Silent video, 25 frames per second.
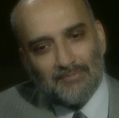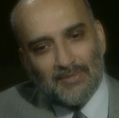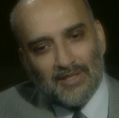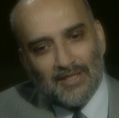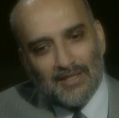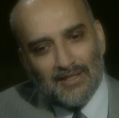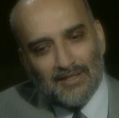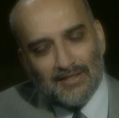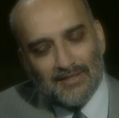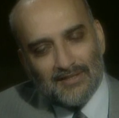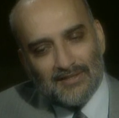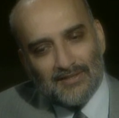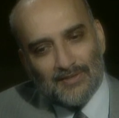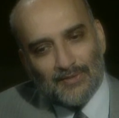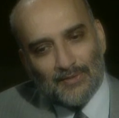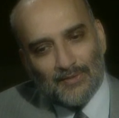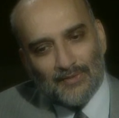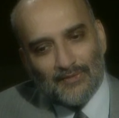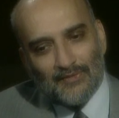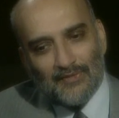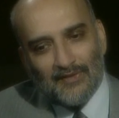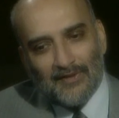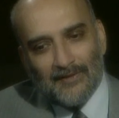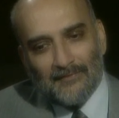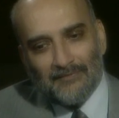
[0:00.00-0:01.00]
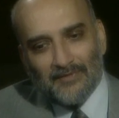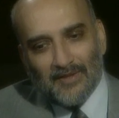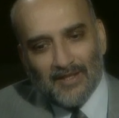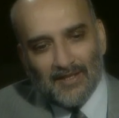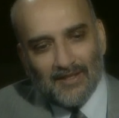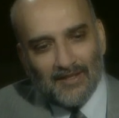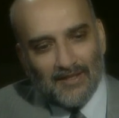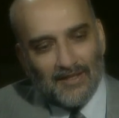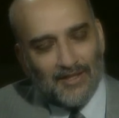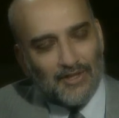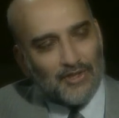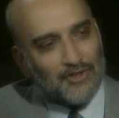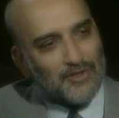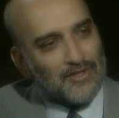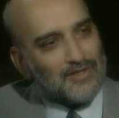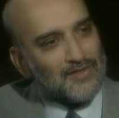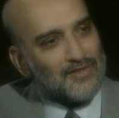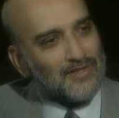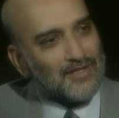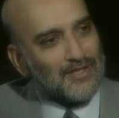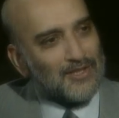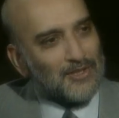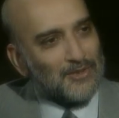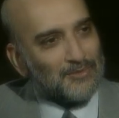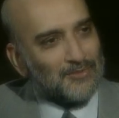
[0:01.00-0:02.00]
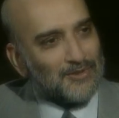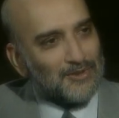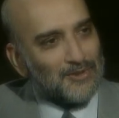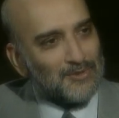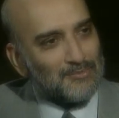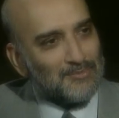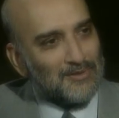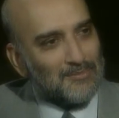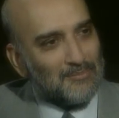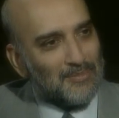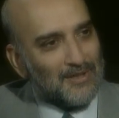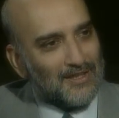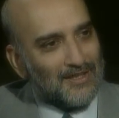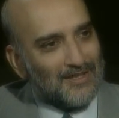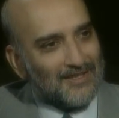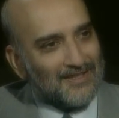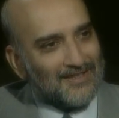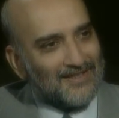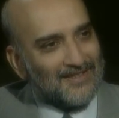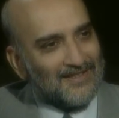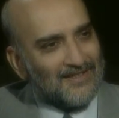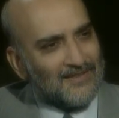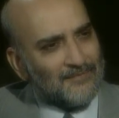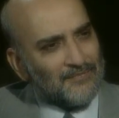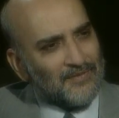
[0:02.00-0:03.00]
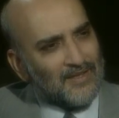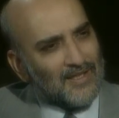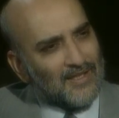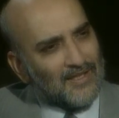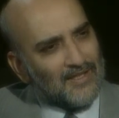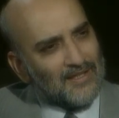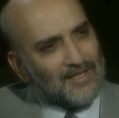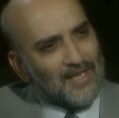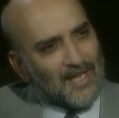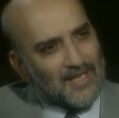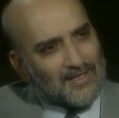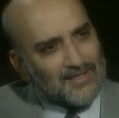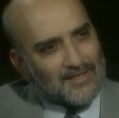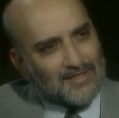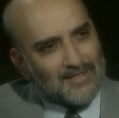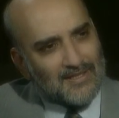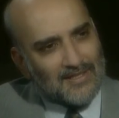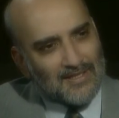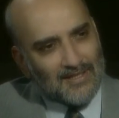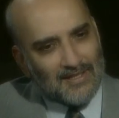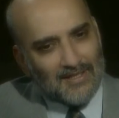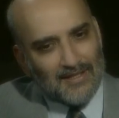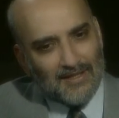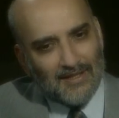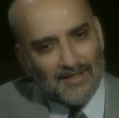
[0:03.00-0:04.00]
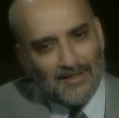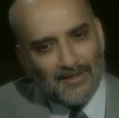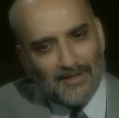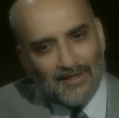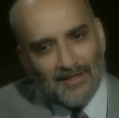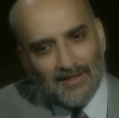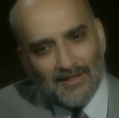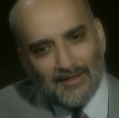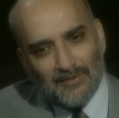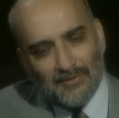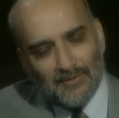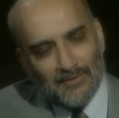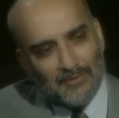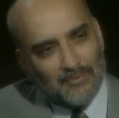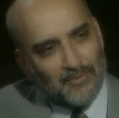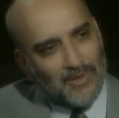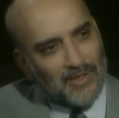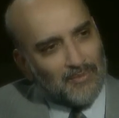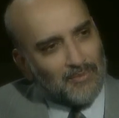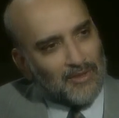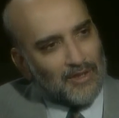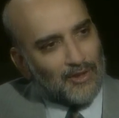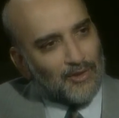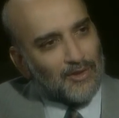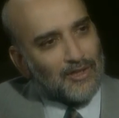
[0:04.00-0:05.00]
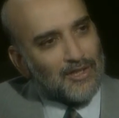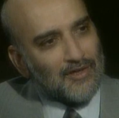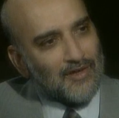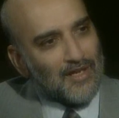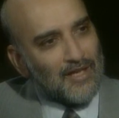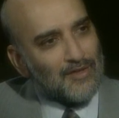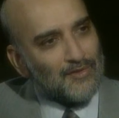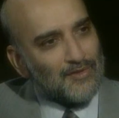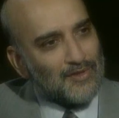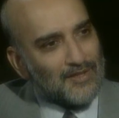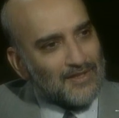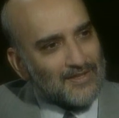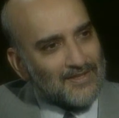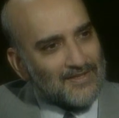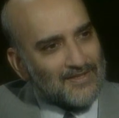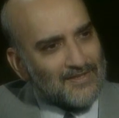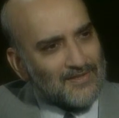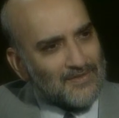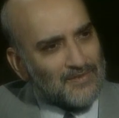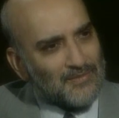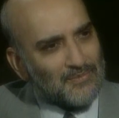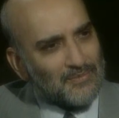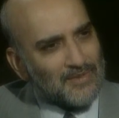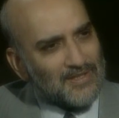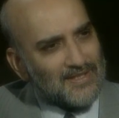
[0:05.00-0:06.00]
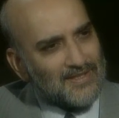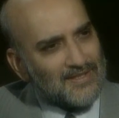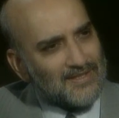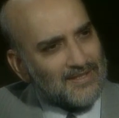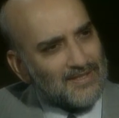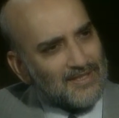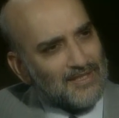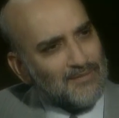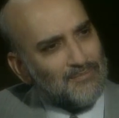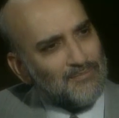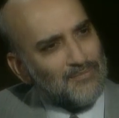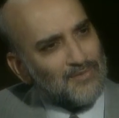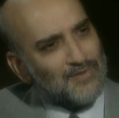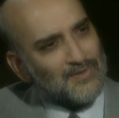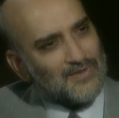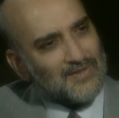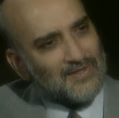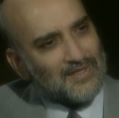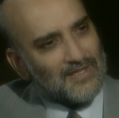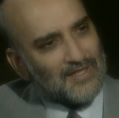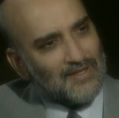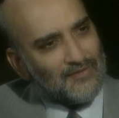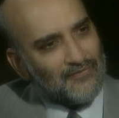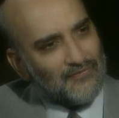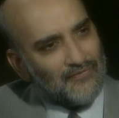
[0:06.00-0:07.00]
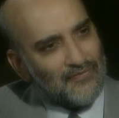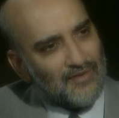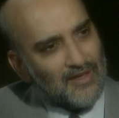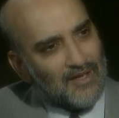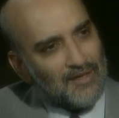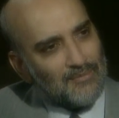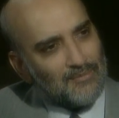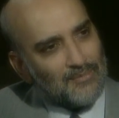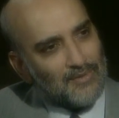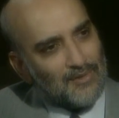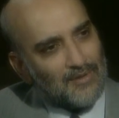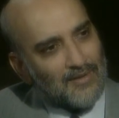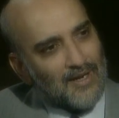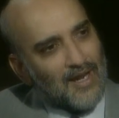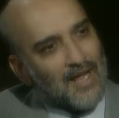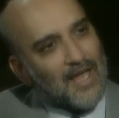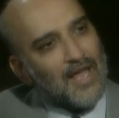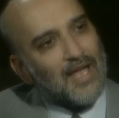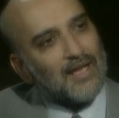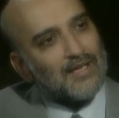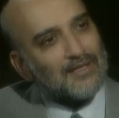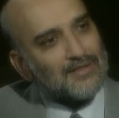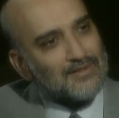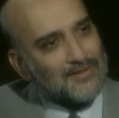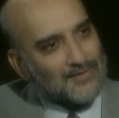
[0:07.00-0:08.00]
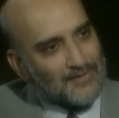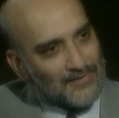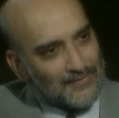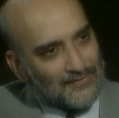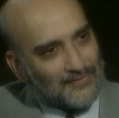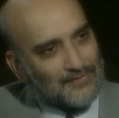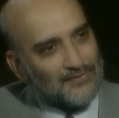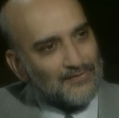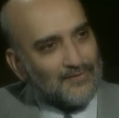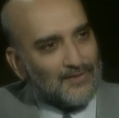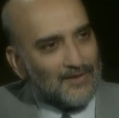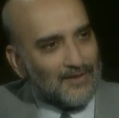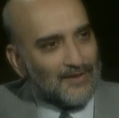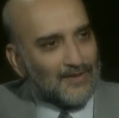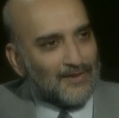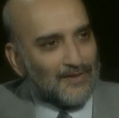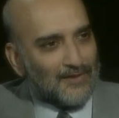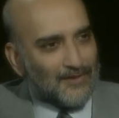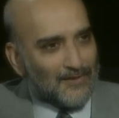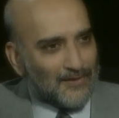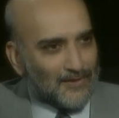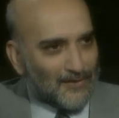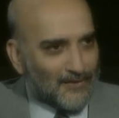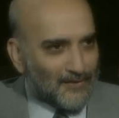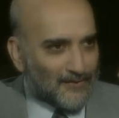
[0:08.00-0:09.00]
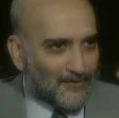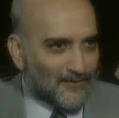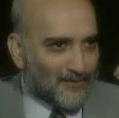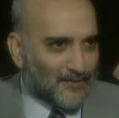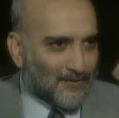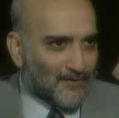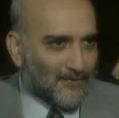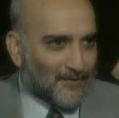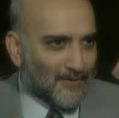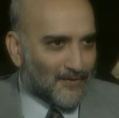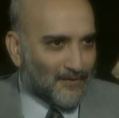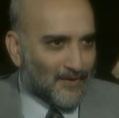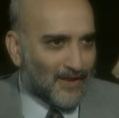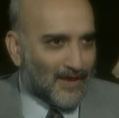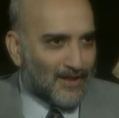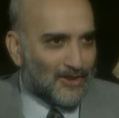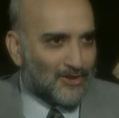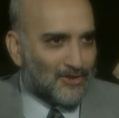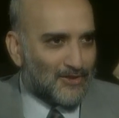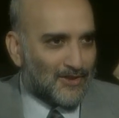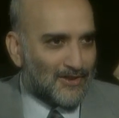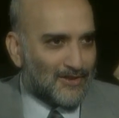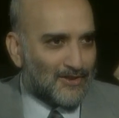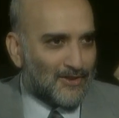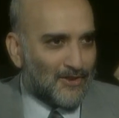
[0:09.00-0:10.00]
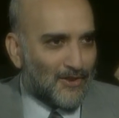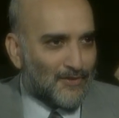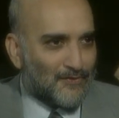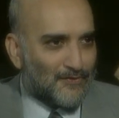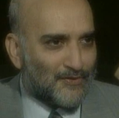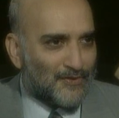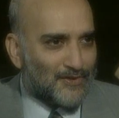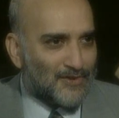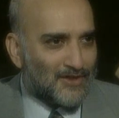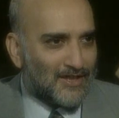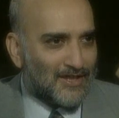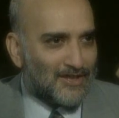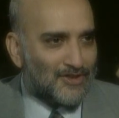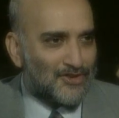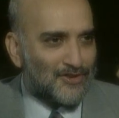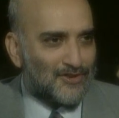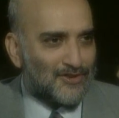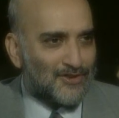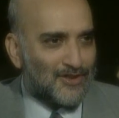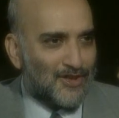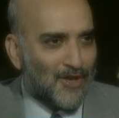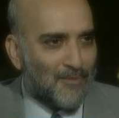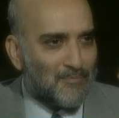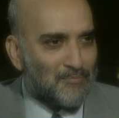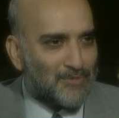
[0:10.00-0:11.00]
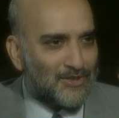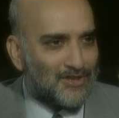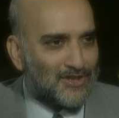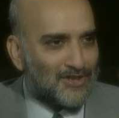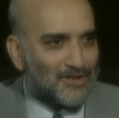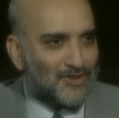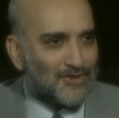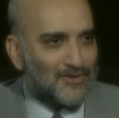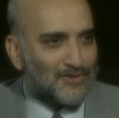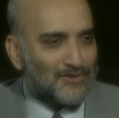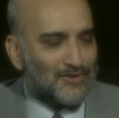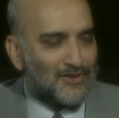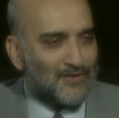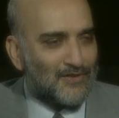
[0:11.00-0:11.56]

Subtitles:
being sort of intrinsic to a human being. Yet, when we look around us, we seem to see far more acts of hatred, confrontation, competition